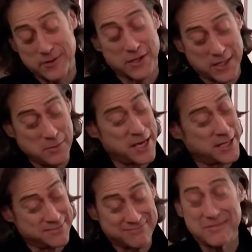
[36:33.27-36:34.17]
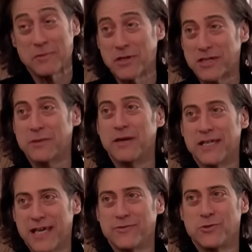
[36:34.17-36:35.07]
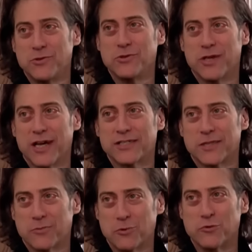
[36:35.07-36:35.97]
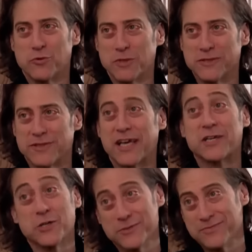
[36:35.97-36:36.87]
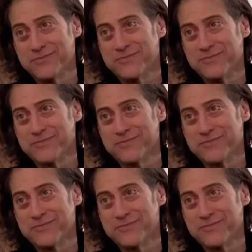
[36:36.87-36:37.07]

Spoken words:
I'm a lucky man to have two of you guys come through for me. Thank you.